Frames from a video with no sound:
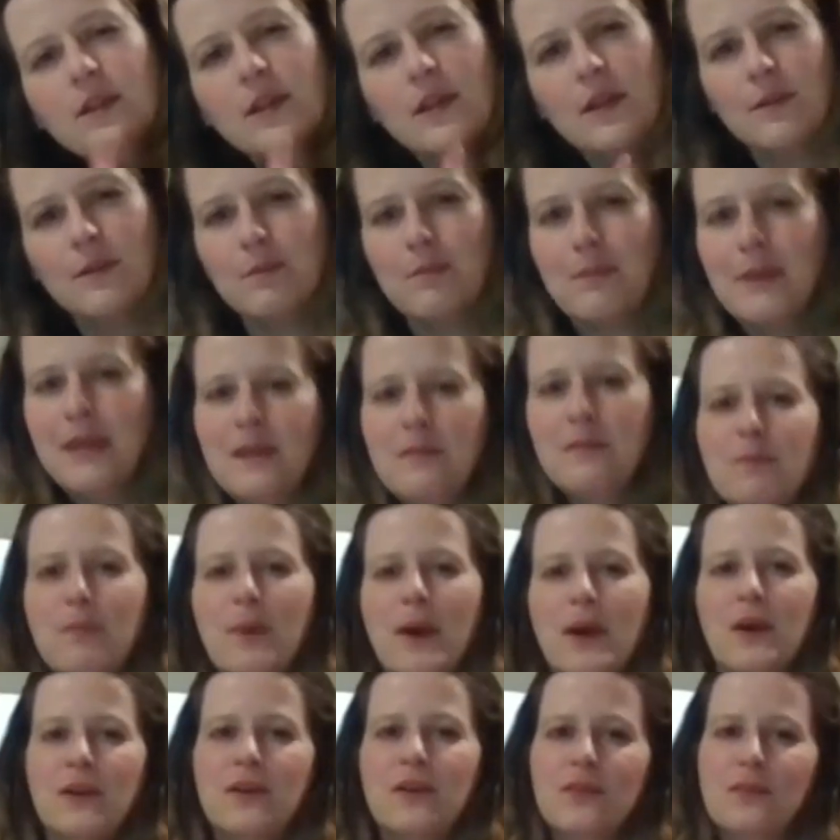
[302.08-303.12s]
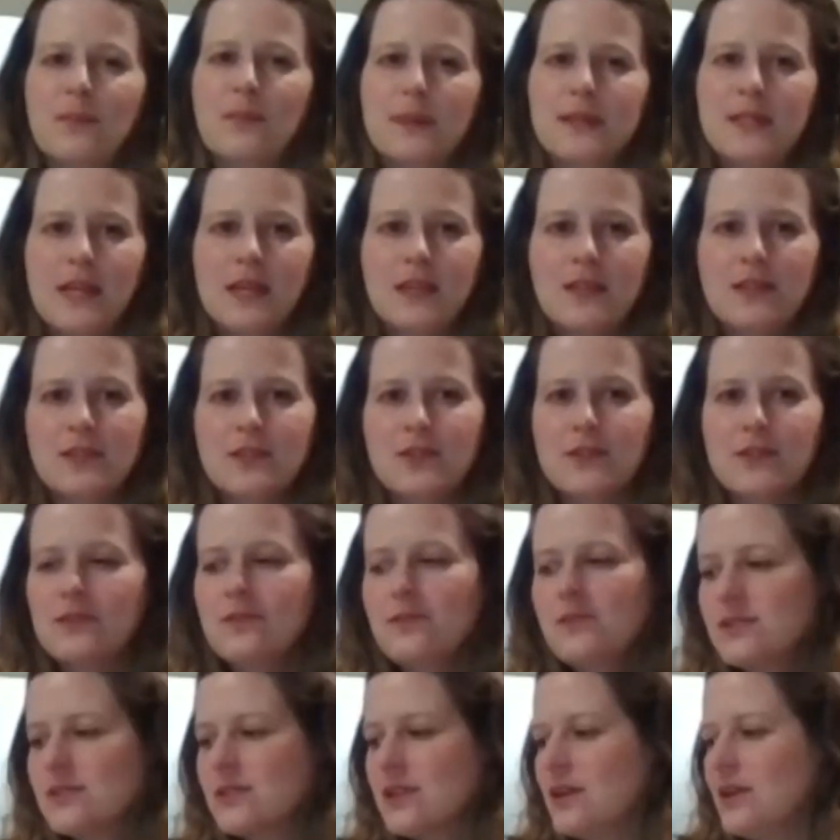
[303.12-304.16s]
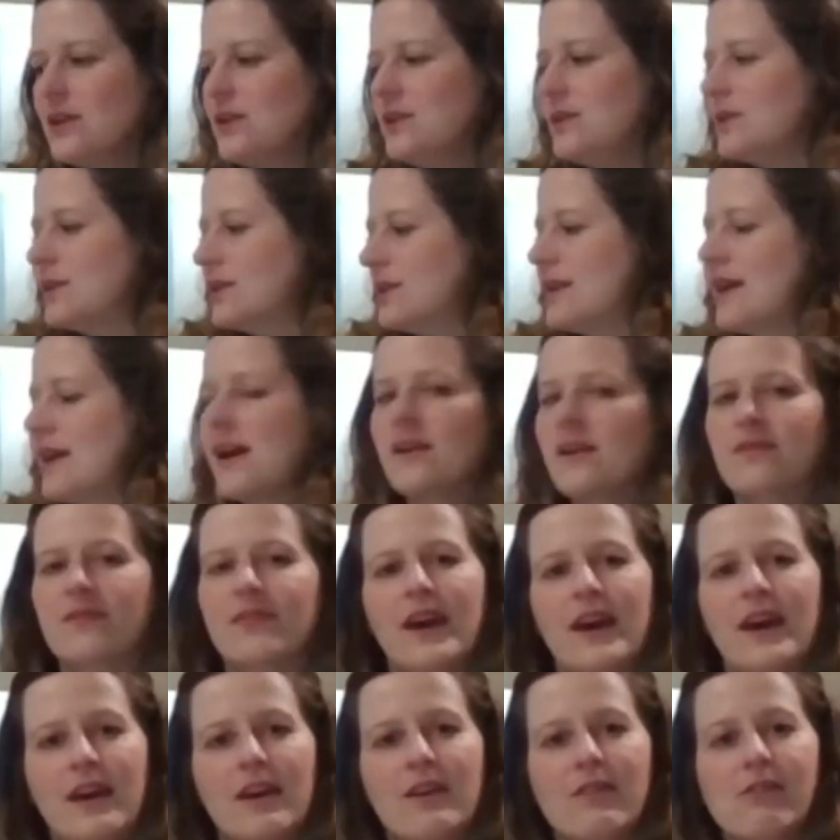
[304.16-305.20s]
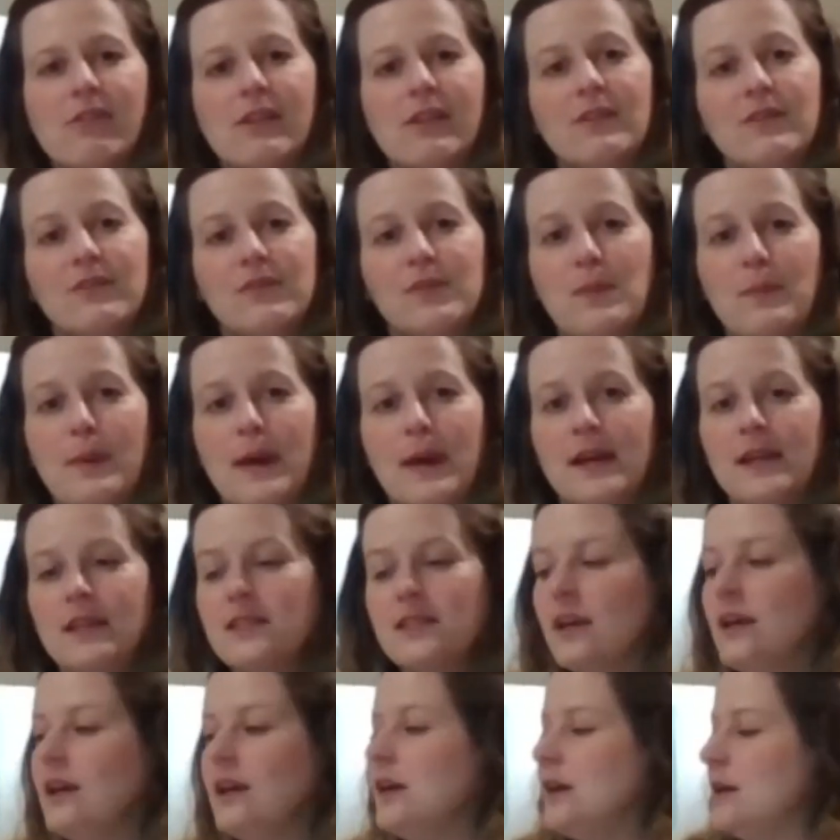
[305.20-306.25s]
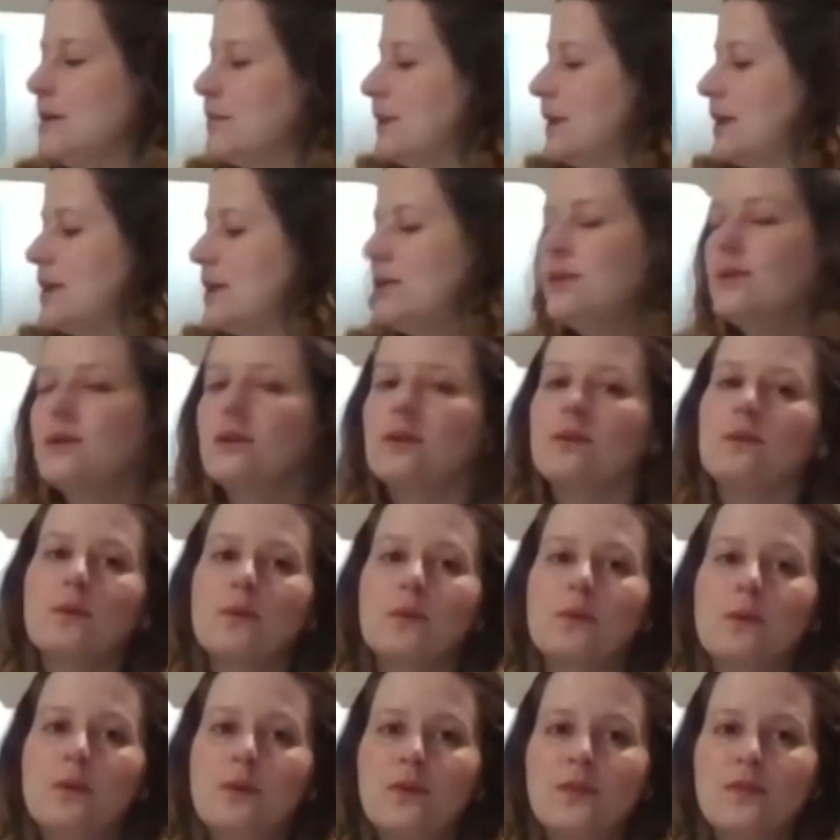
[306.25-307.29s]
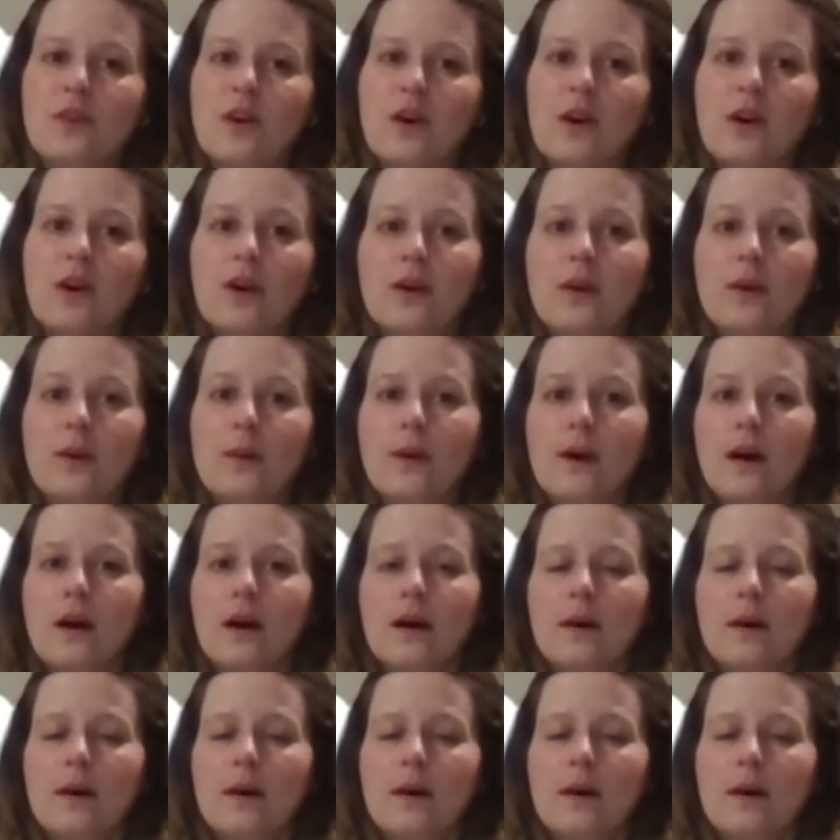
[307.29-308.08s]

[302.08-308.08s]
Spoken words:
can meet both potentials, so you can have the airing of the bed, but you can also, you